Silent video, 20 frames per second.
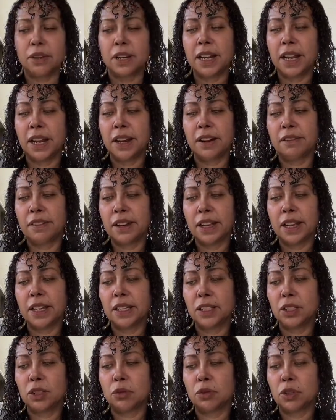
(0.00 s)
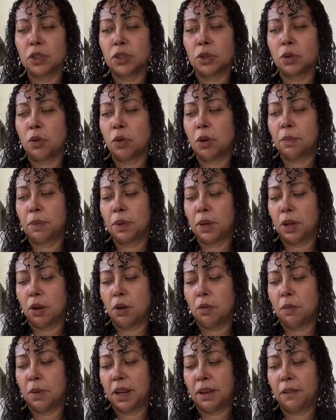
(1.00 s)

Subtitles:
or an Aries or a Scorpio,